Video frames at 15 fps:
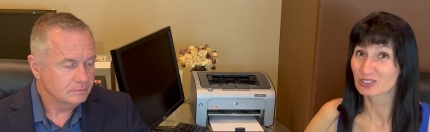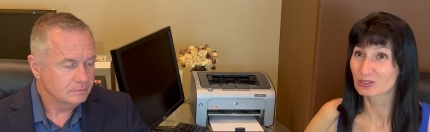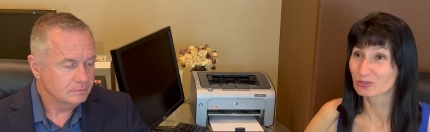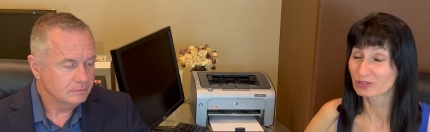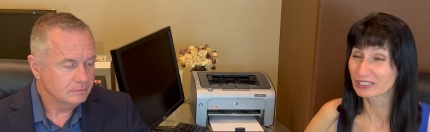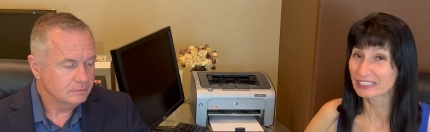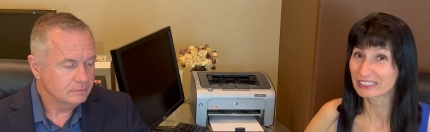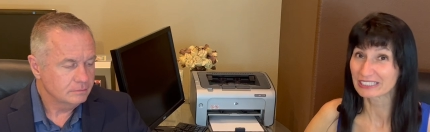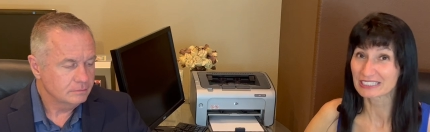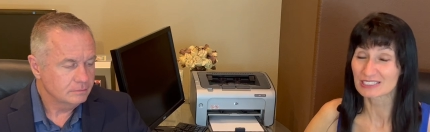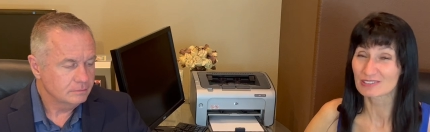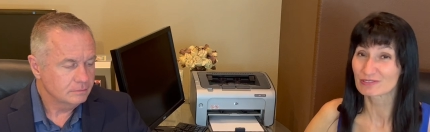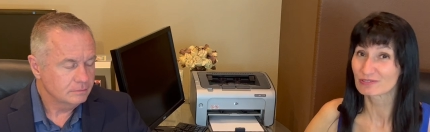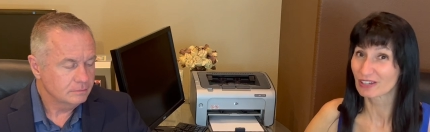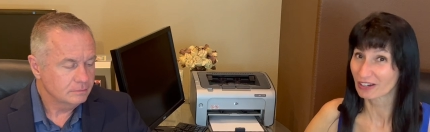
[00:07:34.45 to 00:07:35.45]
Speaker 1: green
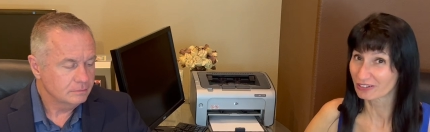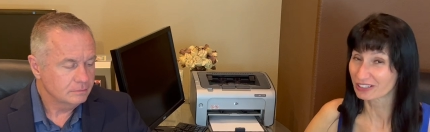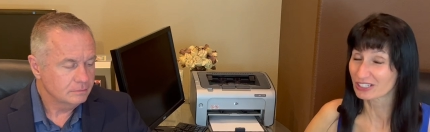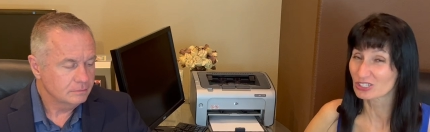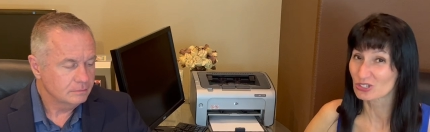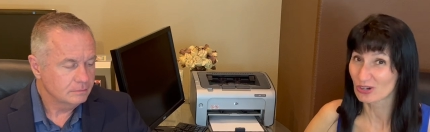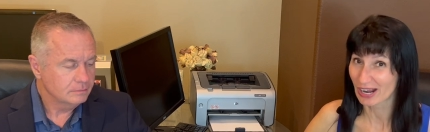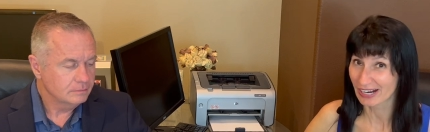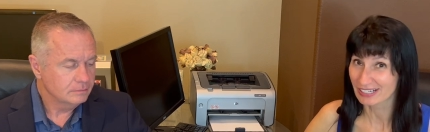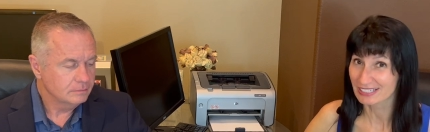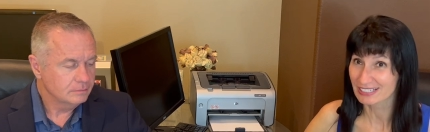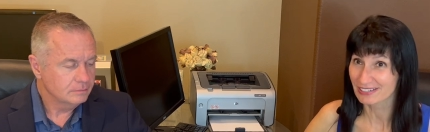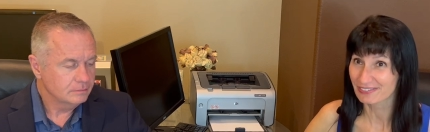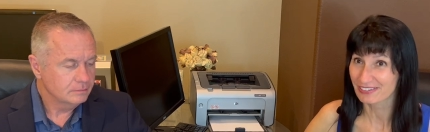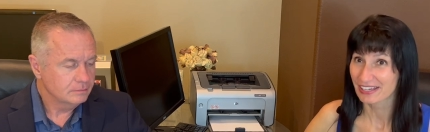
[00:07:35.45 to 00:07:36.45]
is very
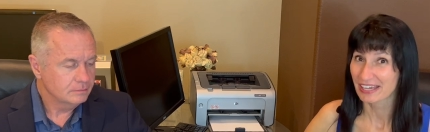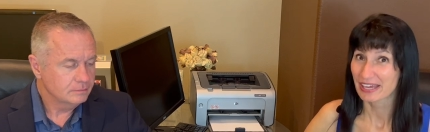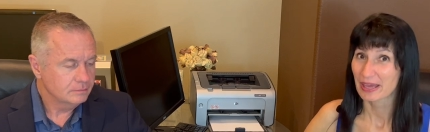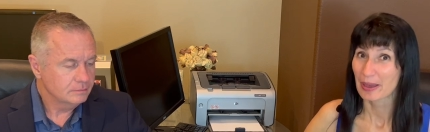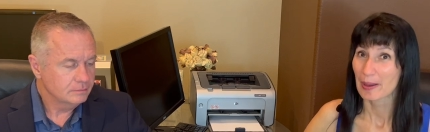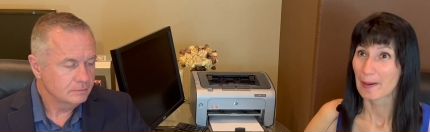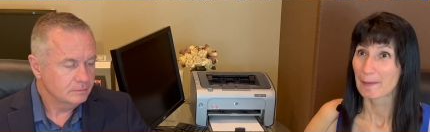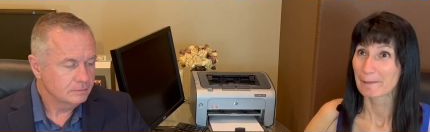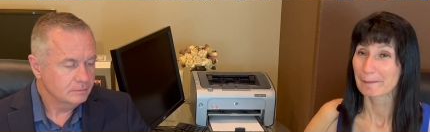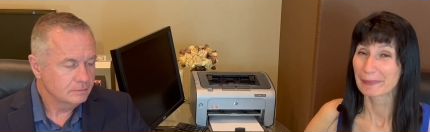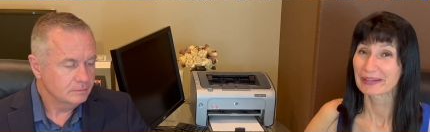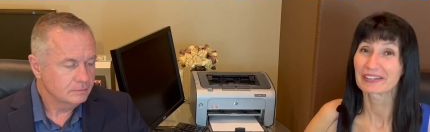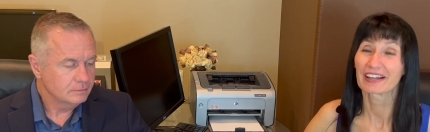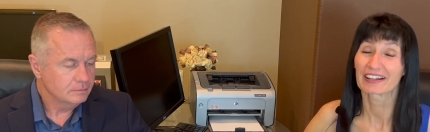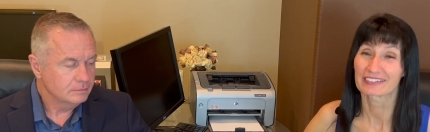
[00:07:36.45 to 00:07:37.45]
attractive,
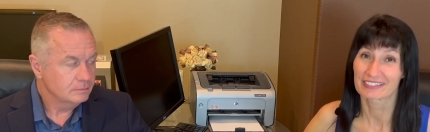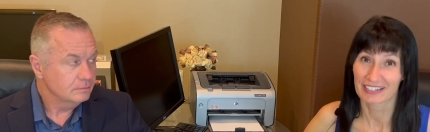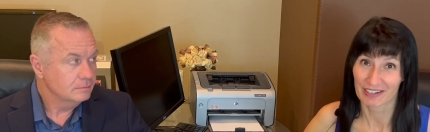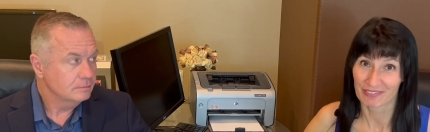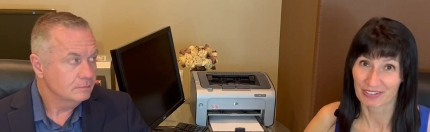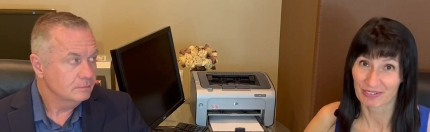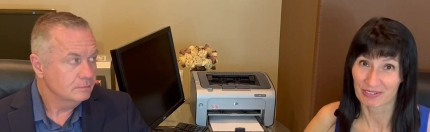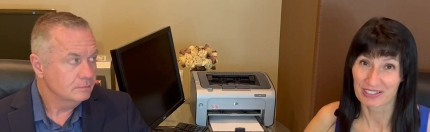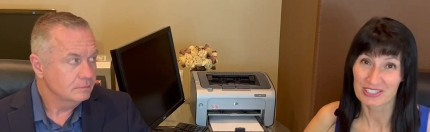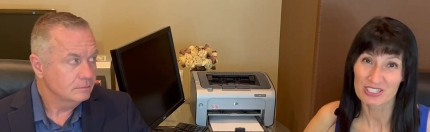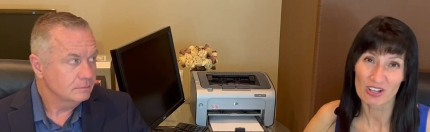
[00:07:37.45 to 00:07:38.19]
but not to everyone.